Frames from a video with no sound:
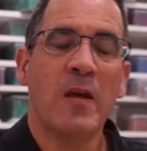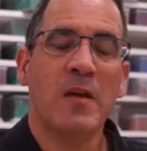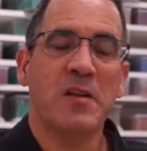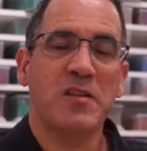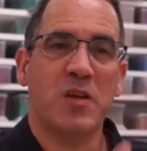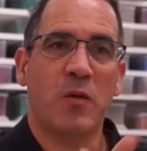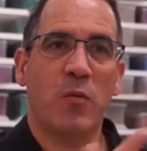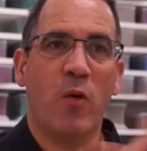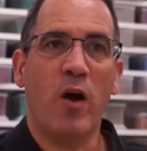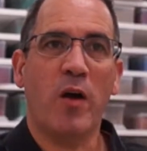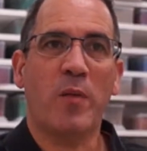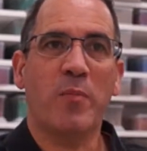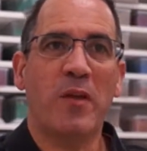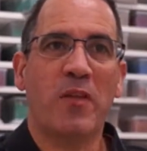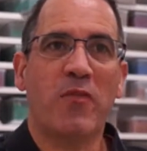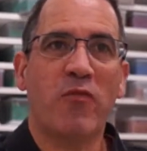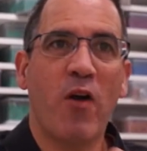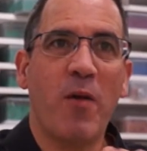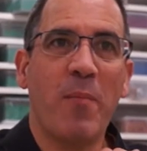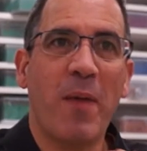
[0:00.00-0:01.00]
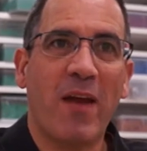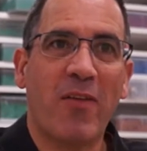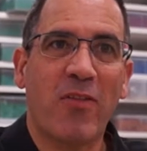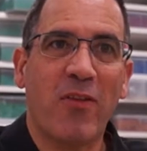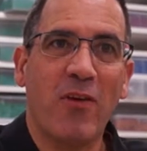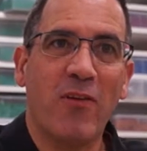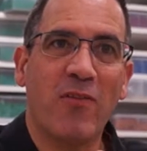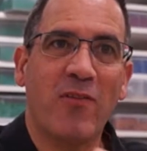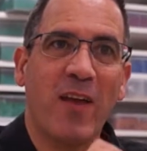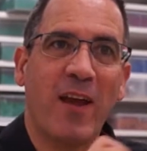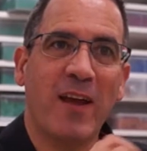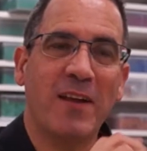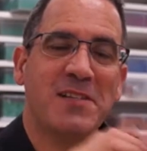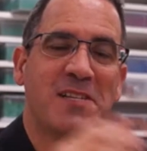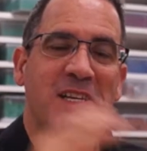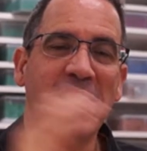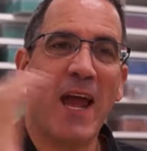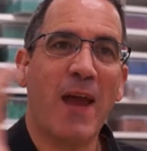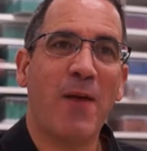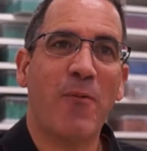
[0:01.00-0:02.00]
So welcome to Throwback Thursday.
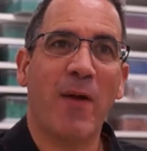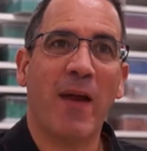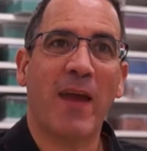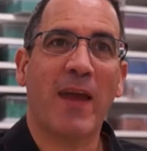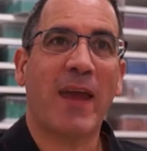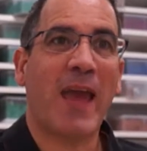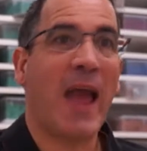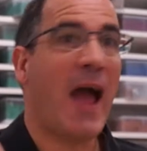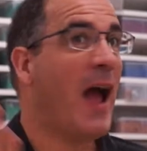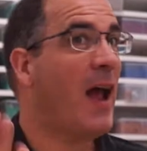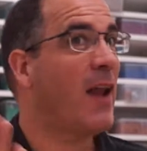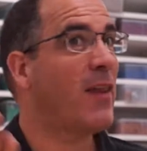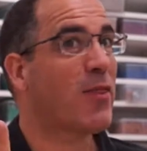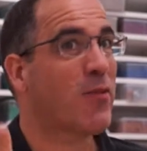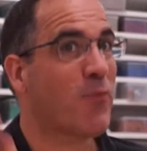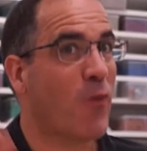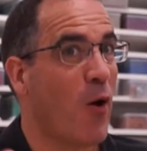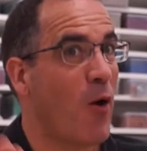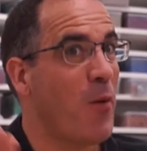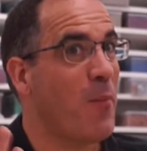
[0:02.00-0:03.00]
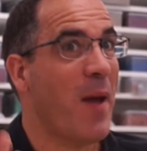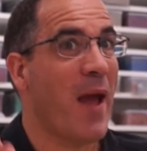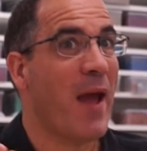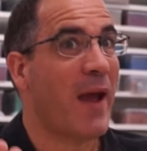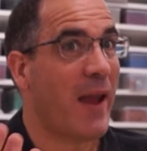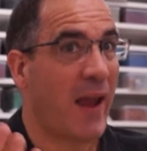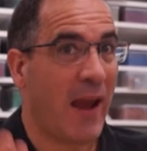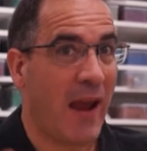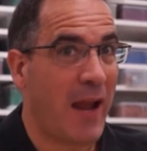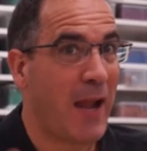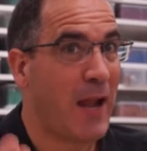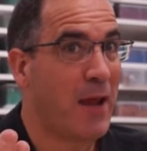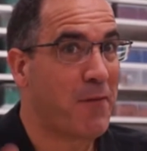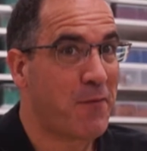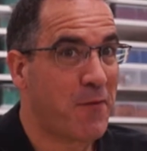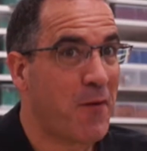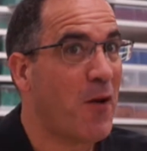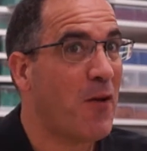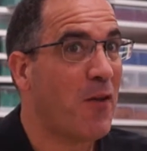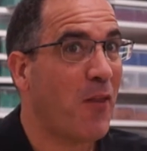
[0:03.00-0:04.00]
Today we can't throw back any
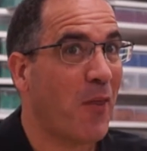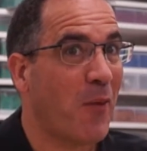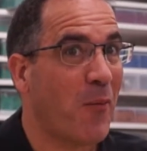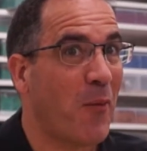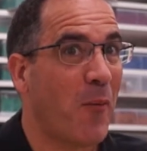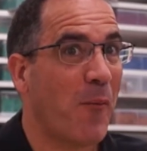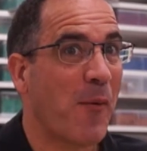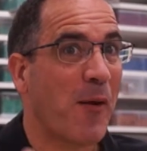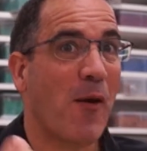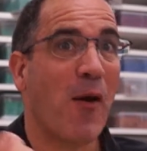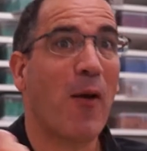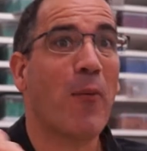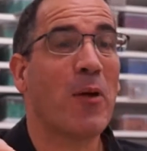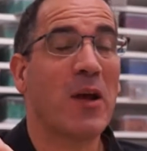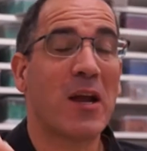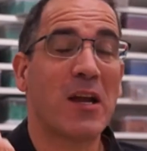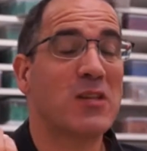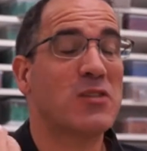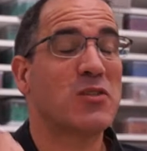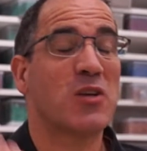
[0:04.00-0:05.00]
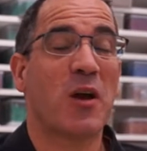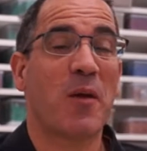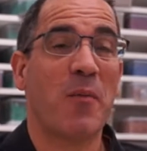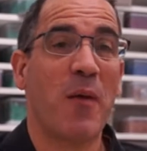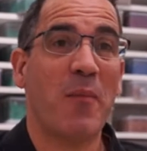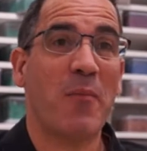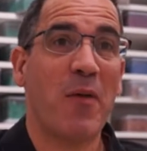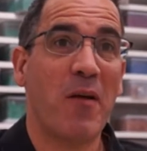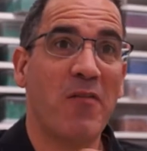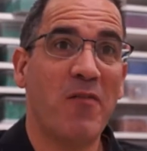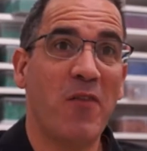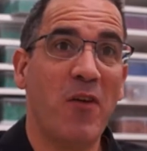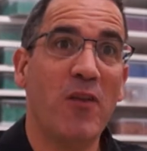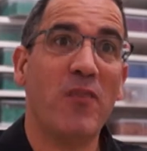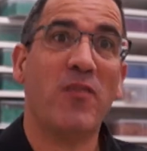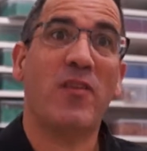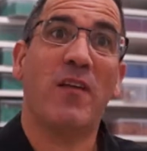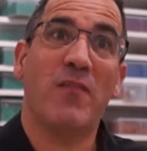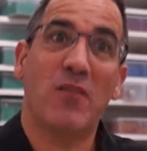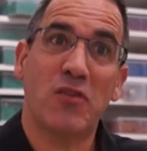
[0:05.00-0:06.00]
further than what we're going. We're going to talk about my
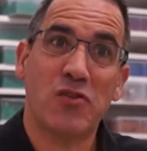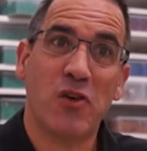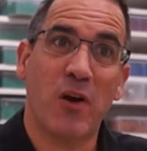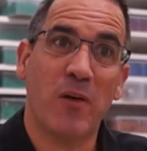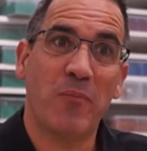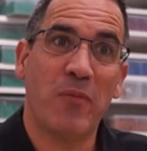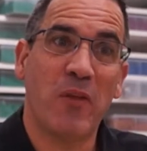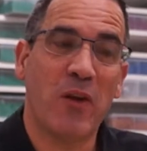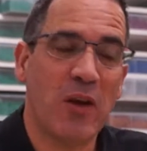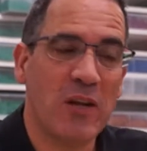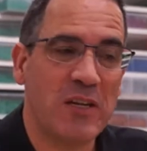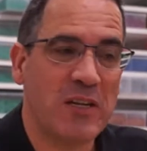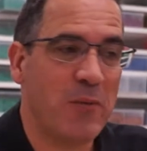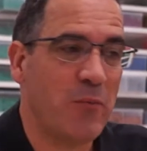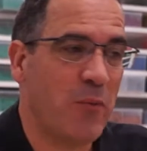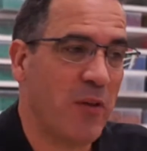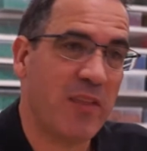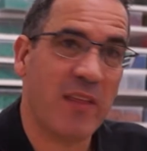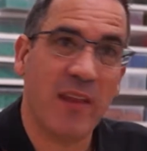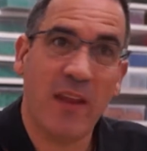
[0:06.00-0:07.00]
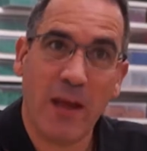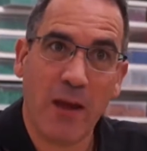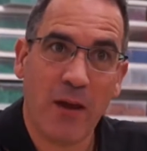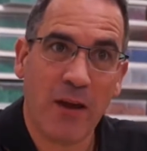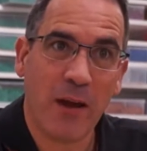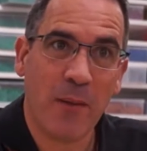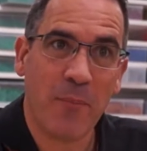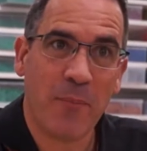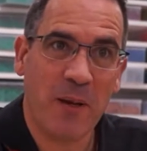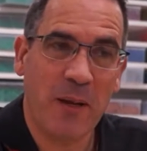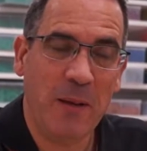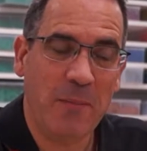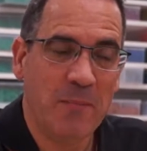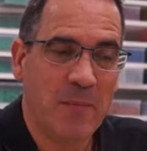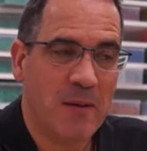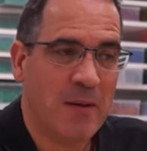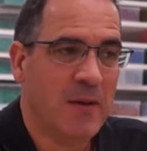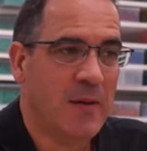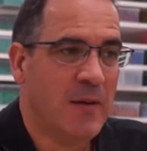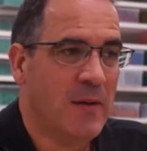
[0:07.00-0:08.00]
first ever job that I did with the Lego company.
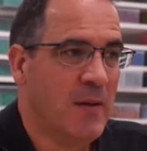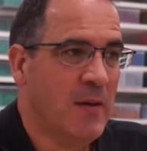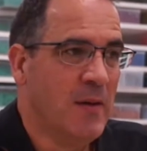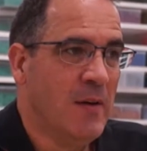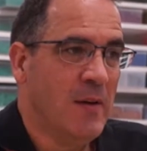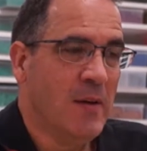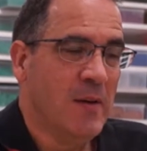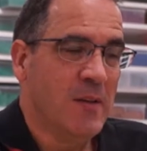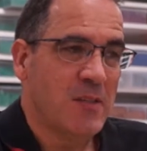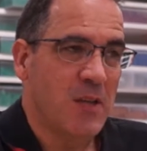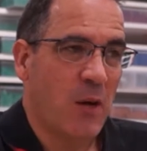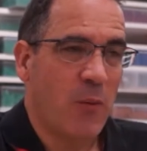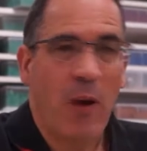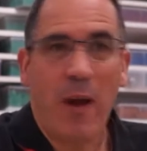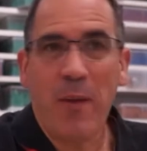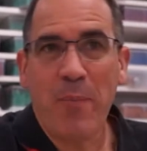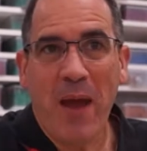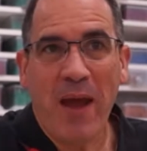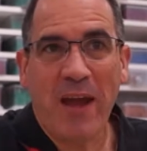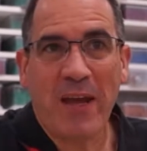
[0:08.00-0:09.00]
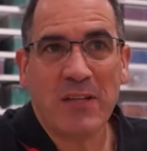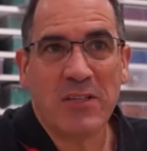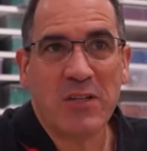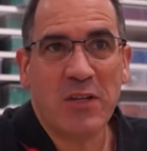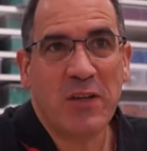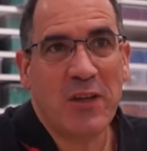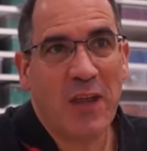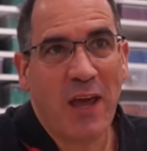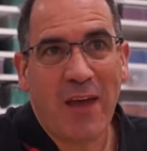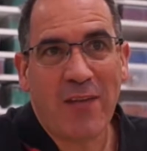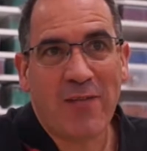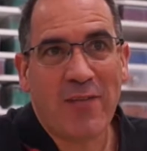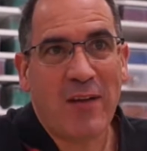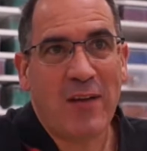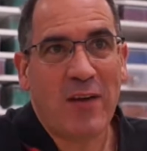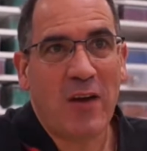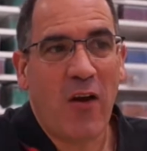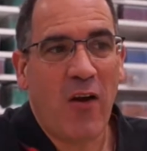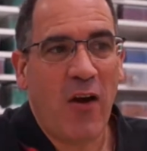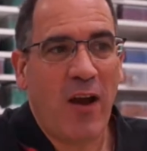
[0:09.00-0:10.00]
So way back in
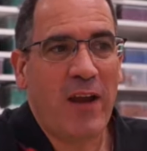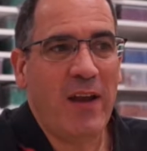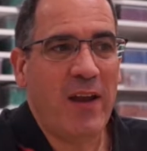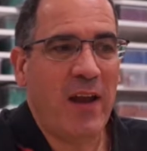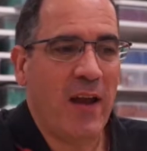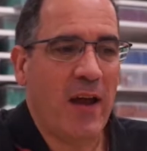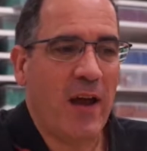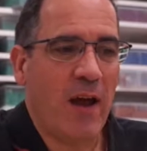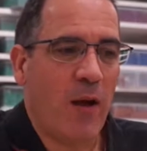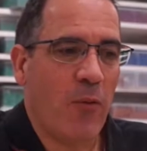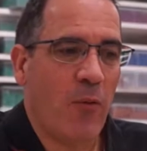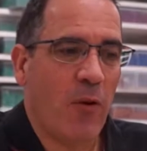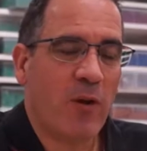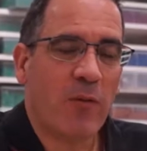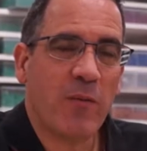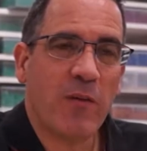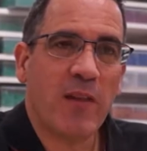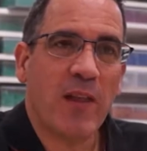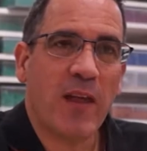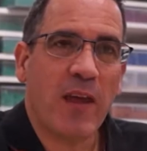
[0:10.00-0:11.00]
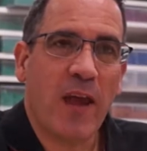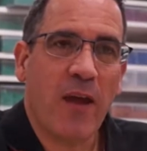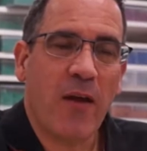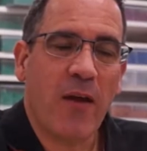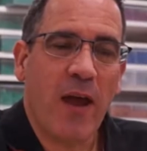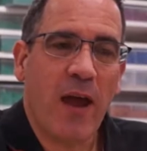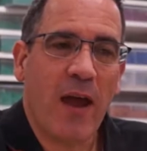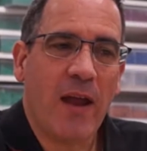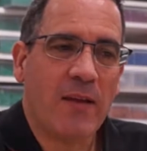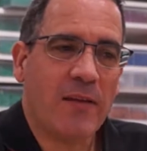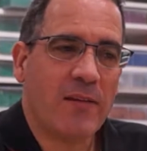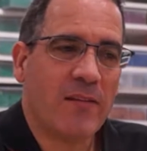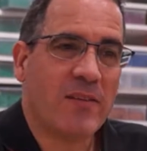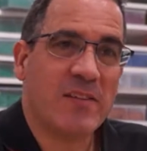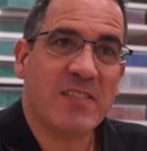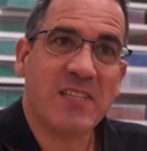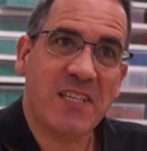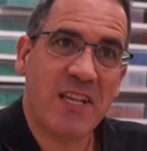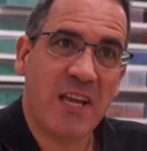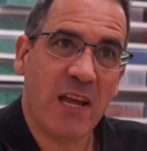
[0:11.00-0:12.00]
2009, I worked with Lego at
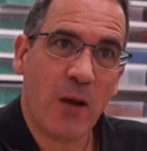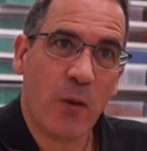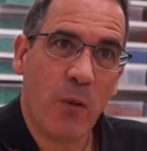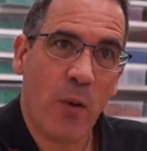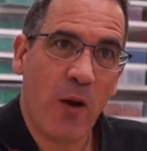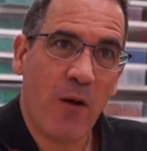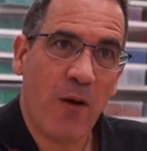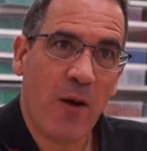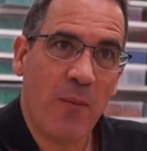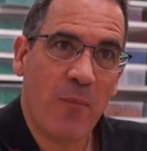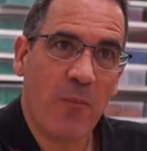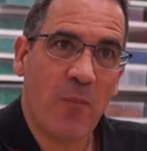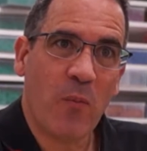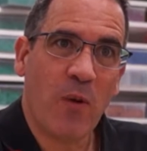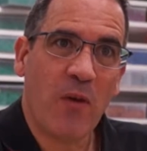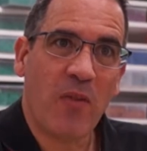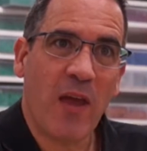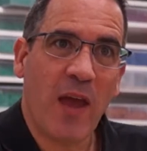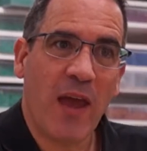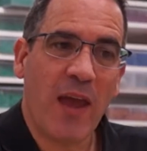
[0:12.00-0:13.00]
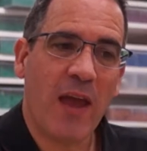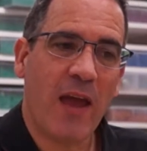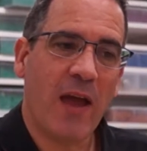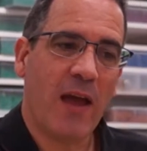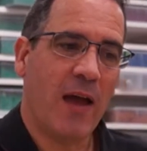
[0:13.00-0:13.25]
Sydney Aquarium, where they